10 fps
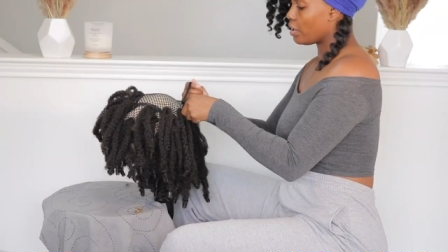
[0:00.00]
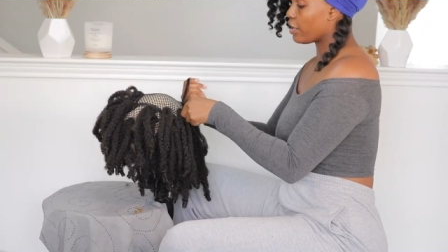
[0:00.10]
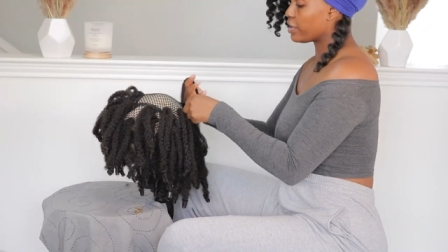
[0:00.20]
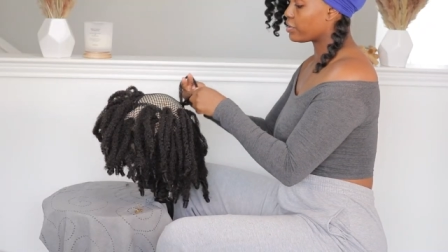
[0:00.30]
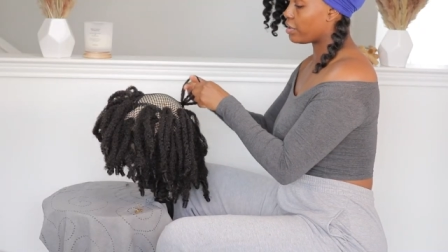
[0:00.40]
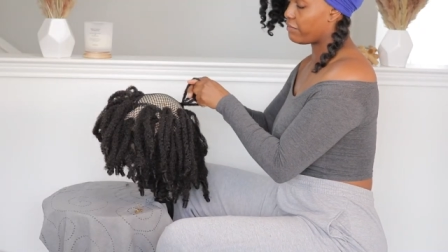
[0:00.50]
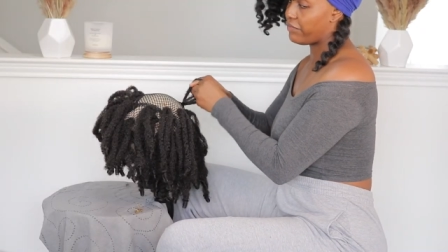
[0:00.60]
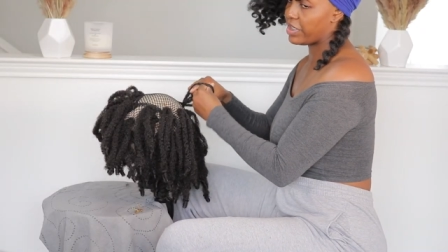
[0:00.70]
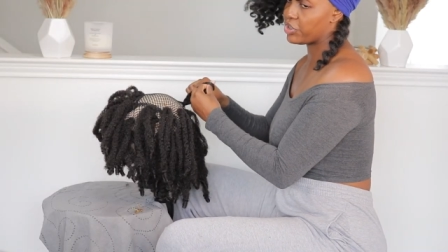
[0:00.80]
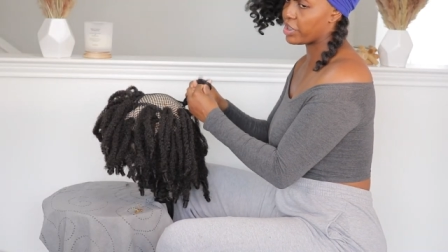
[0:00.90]
Alright, so I'm
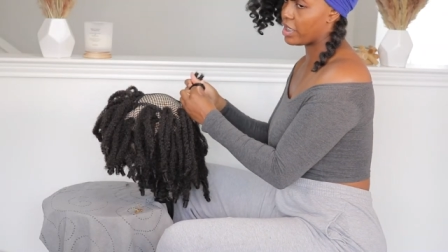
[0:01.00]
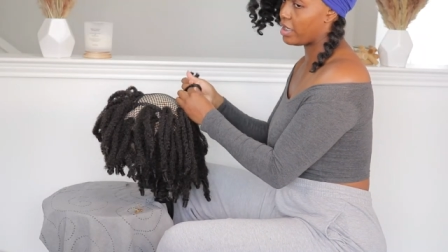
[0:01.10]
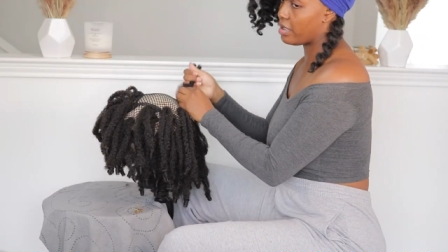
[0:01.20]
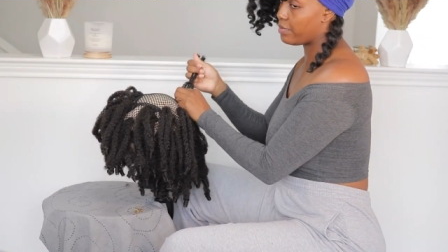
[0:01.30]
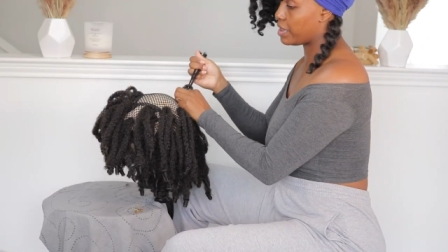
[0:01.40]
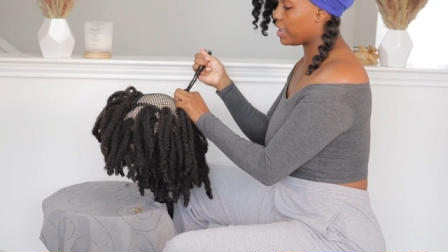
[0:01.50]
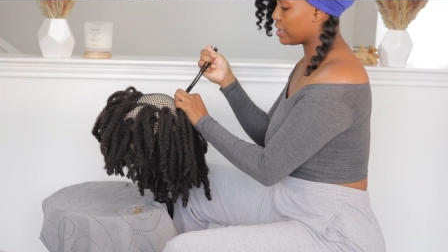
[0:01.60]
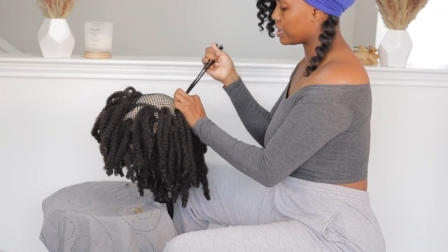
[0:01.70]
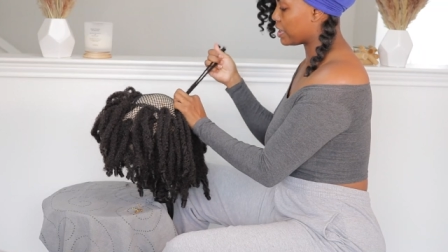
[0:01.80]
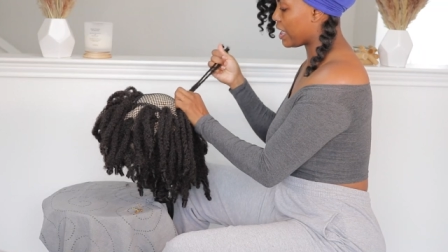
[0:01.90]
finishing up
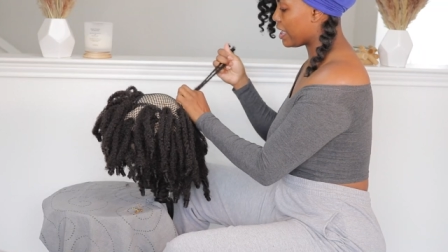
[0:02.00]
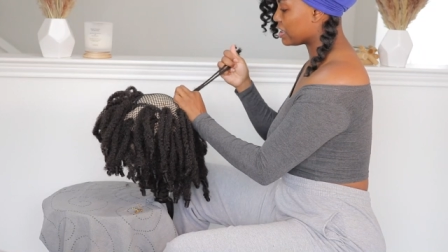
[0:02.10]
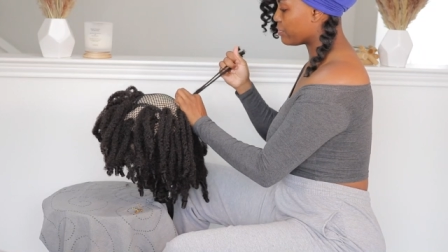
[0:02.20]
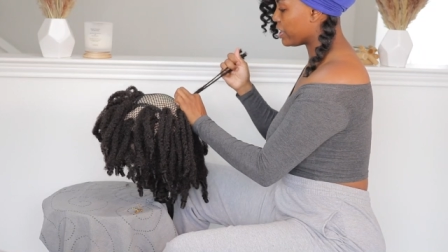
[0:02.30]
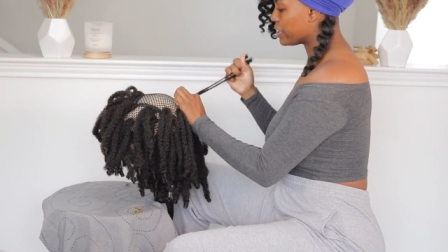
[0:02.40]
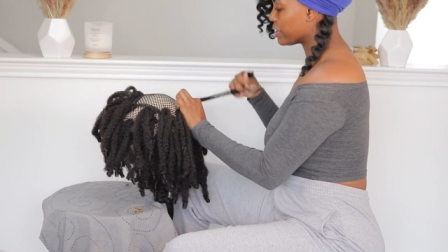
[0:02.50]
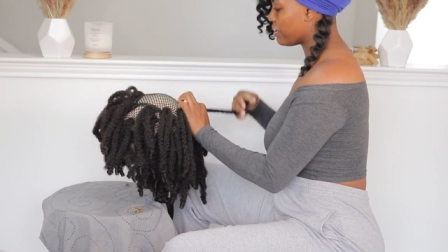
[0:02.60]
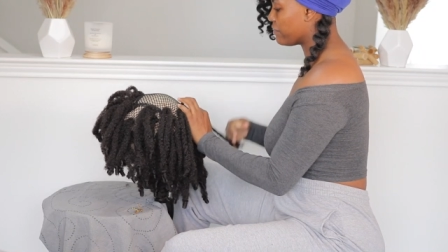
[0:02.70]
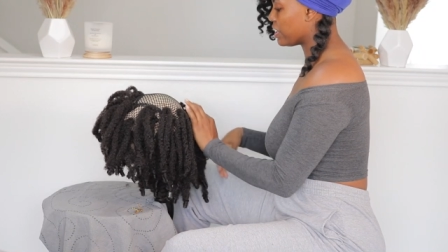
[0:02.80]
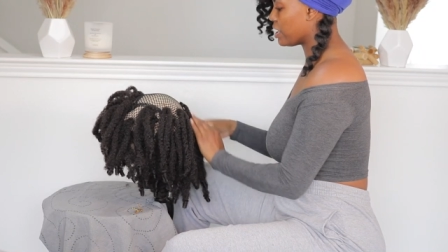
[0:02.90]
this last piece
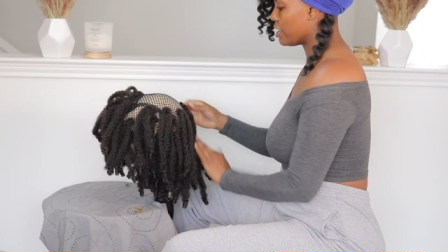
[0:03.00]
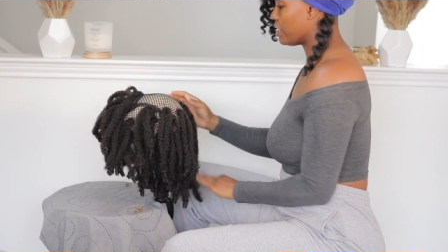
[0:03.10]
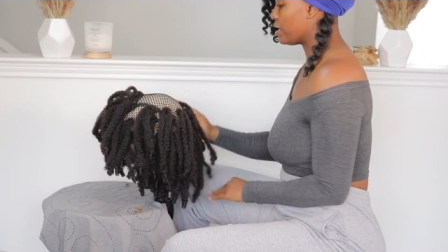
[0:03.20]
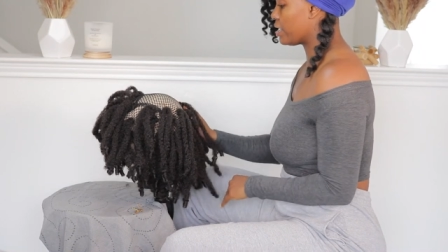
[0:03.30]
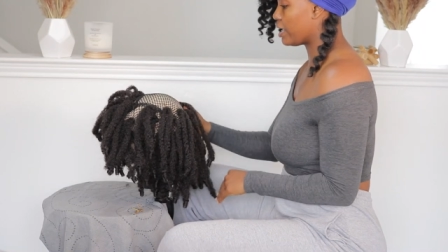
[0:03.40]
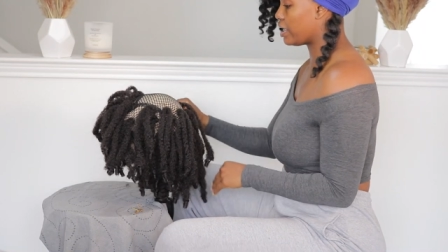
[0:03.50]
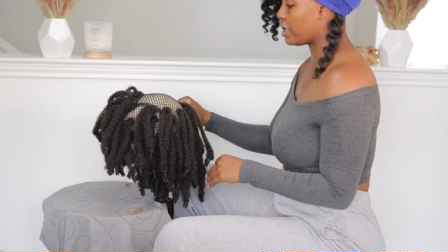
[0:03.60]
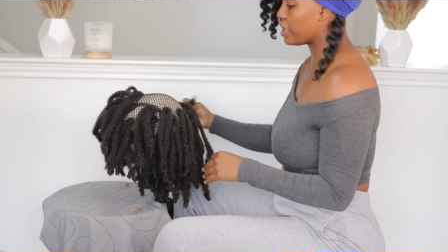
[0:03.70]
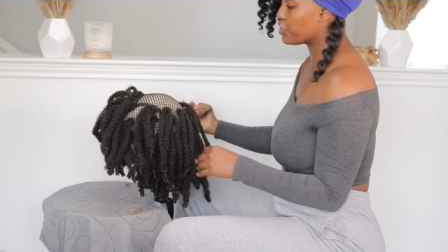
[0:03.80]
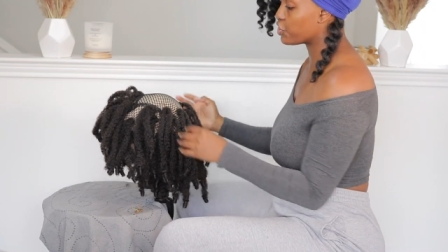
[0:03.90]
of the 9
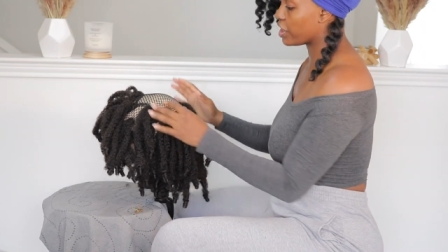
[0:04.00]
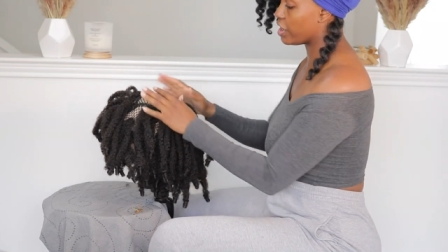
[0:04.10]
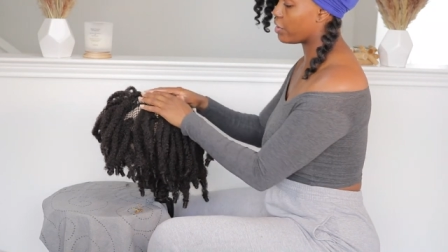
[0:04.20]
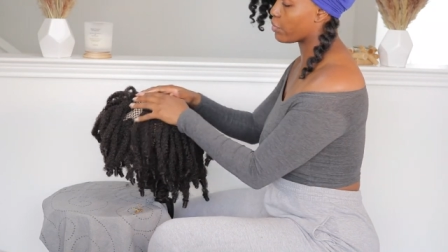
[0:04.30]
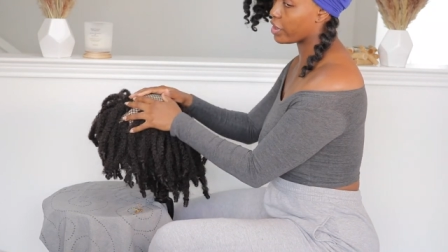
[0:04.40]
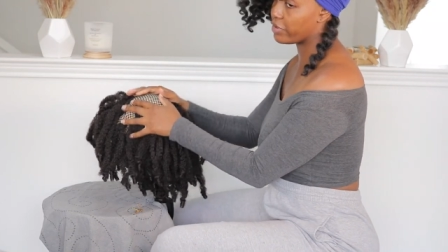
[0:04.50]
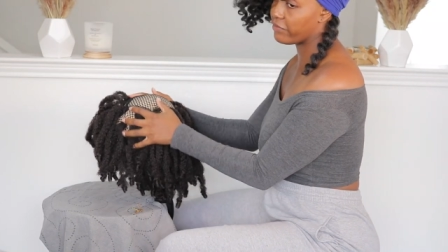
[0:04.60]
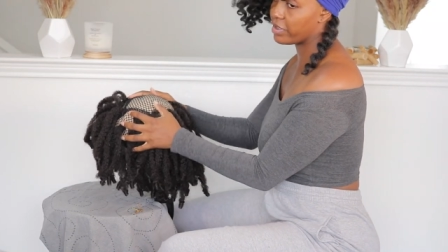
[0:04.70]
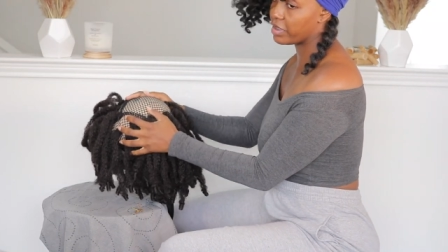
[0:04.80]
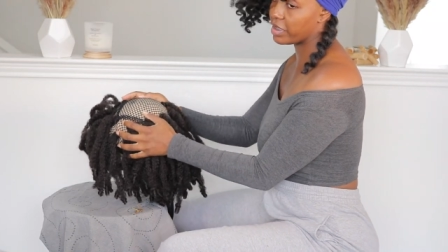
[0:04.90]
inch and we're going to
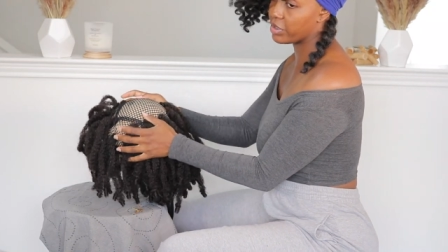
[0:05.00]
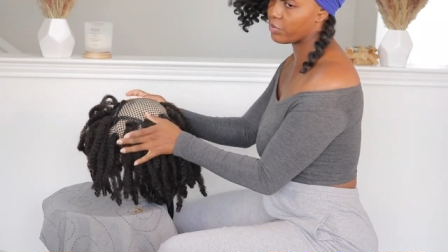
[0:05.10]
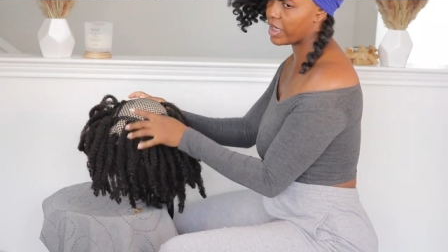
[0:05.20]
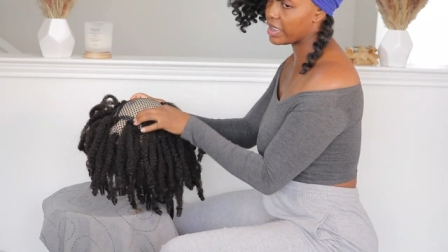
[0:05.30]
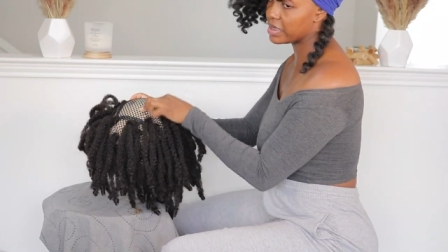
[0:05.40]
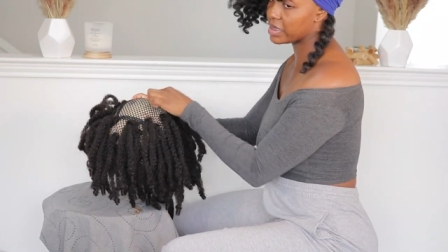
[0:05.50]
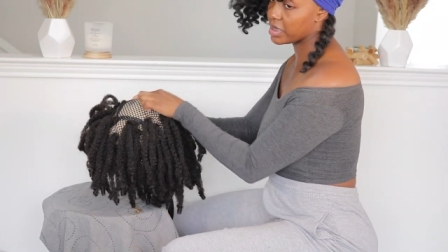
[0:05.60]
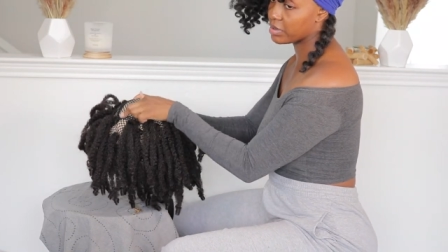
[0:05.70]
fill in the rest